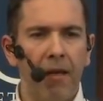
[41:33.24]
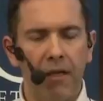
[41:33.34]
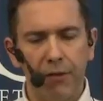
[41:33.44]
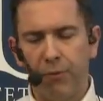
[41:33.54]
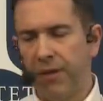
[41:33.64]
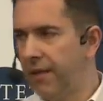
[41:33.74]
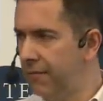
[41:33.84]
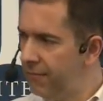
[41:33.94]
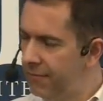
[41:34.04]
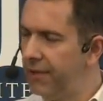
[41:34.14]
And
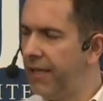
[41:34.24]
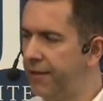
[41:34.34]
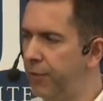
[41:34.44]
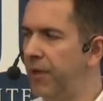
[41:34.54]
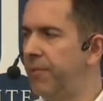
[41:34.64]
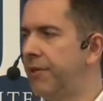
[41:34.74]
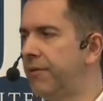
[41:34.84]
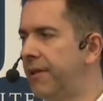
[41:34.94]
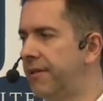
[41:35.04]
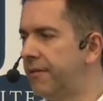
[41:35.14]
the idea will be to
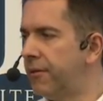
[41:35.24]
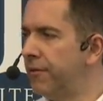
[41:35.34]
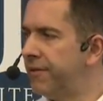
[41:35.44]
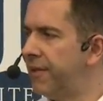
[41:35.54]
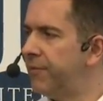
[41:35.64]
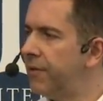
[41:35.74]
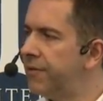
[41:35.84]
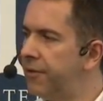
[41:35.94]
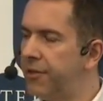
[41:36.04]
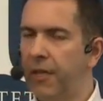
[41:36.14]
test the concept on
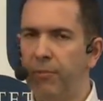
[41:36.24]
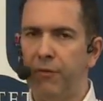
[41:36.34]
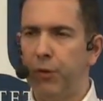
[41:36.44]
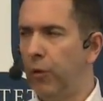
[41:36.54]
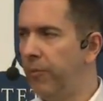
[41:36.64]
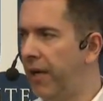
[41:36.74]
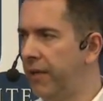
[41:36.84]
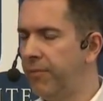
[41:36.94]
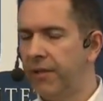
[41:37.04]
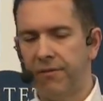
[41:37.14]
such type of
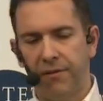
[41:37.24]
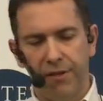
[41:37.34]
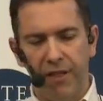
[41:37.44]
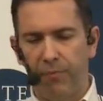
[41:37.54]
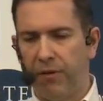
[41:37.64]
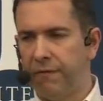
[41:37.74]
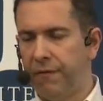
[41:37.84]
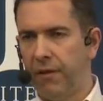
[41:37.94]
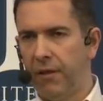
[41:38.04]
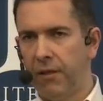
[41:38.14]
turbine, because such type
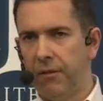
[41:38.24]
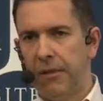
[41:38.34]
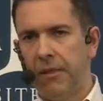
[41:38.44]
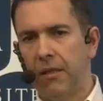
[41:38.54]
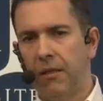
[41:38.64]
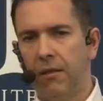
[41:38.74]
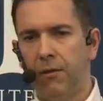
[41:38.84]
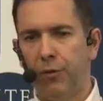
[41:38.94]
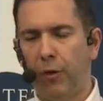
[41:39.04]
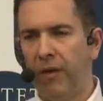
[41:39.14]
of
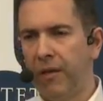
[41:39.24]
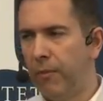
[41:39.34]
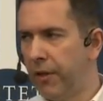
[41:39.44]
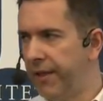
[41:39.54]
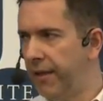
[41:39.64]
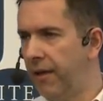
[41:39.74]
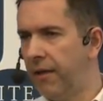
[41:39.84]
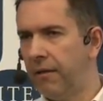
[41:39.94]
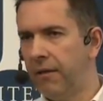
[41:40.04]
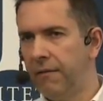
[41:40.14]
turbine model
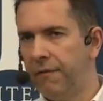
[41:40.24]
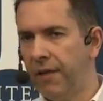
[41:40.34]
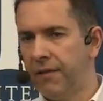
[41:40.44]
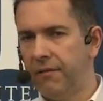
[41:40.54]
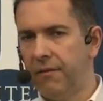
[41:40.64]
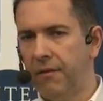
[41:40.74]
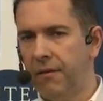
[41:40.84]
are in fact